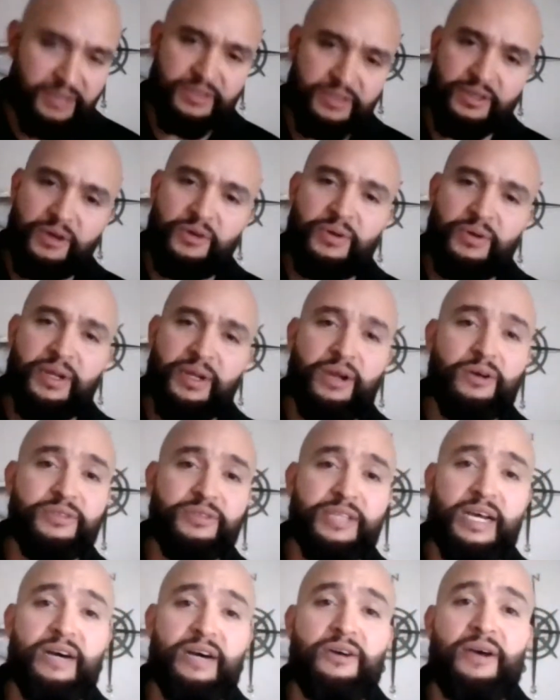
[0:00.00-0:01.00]
So he
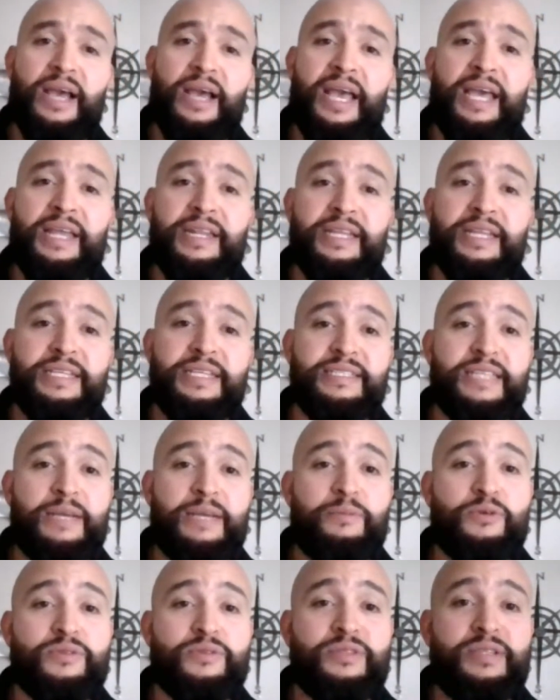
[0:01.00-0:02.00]
goes out and he's
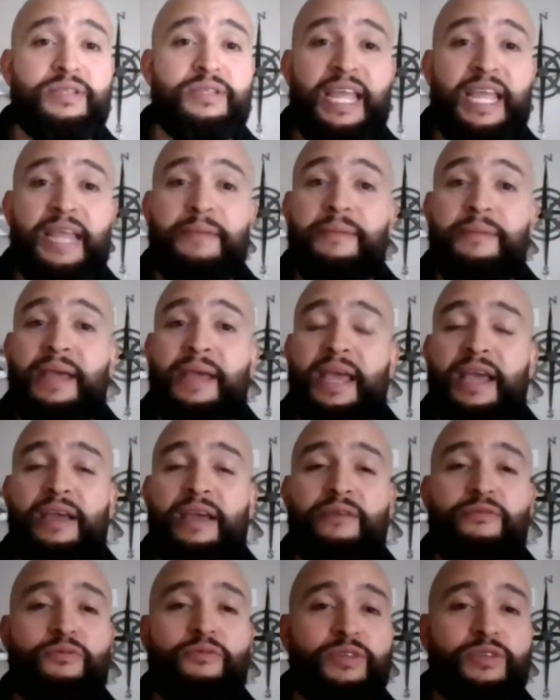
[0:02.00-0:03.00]
able to name
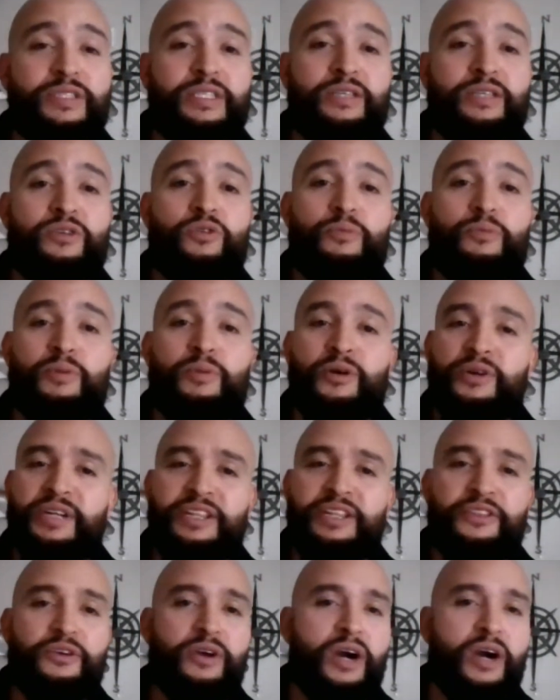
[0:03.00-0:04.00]
every single bird,
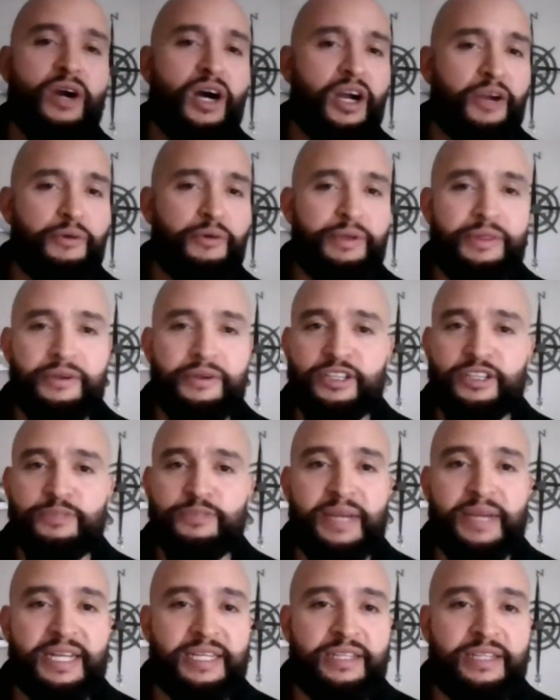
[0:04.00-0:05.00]
and they're hungry. They're
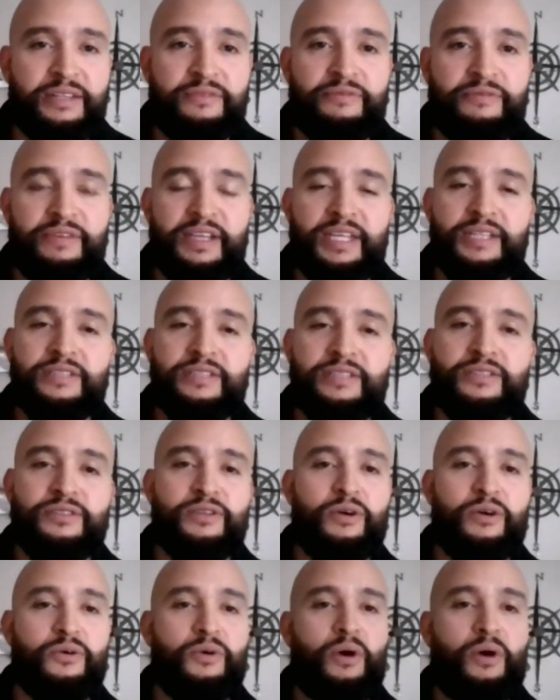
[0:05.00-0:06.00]
expecting the feed.
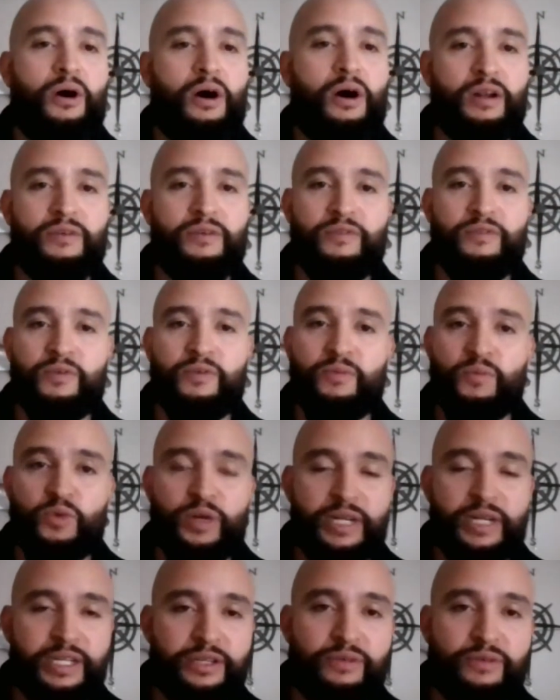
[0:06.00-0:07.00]
So all of them
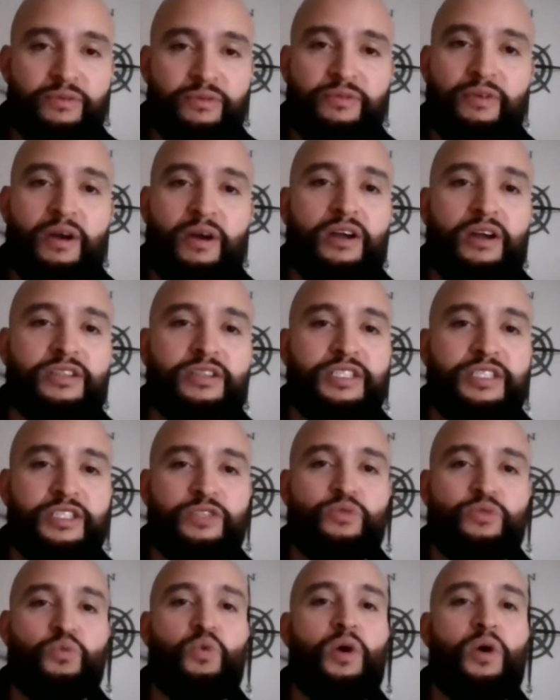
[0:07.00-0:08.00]
really do flock to
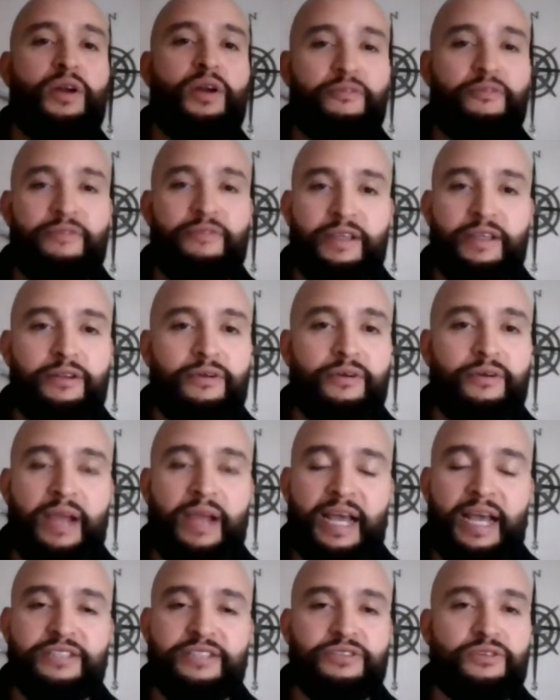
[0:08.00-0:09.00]
just one
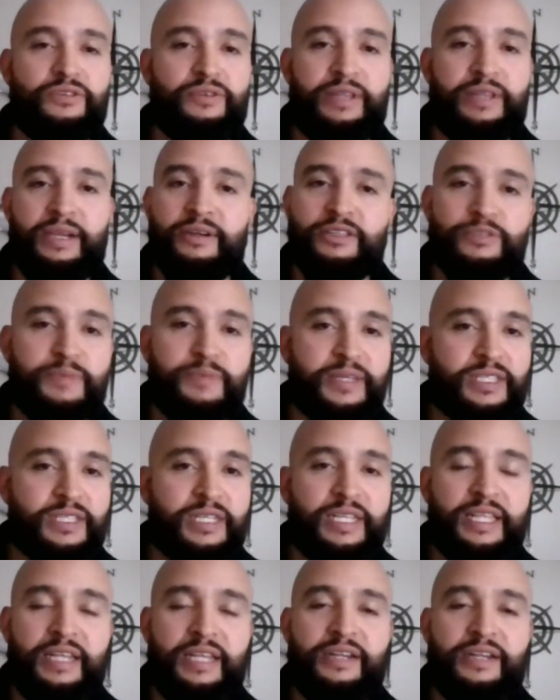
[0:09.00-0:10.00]
feeder as you're there,
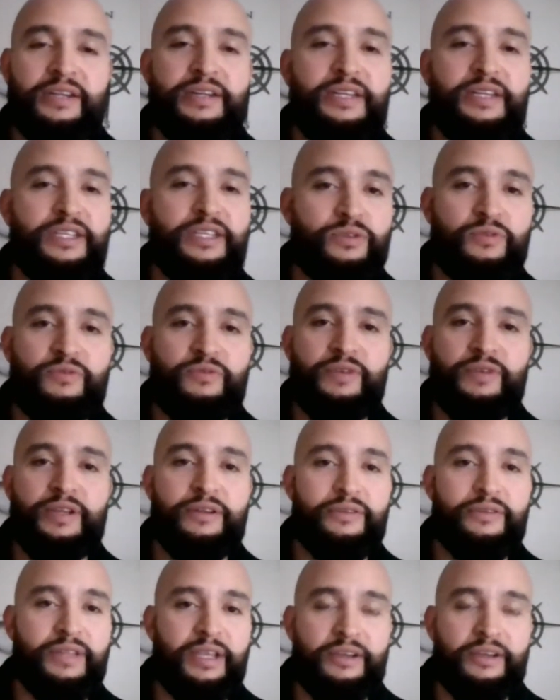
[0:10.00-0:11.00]
especially that initial
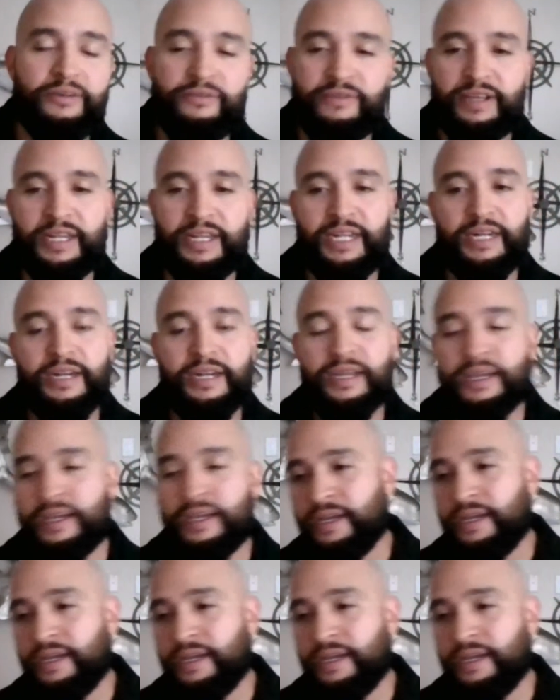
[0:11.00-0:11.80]
feeder that you're feeding.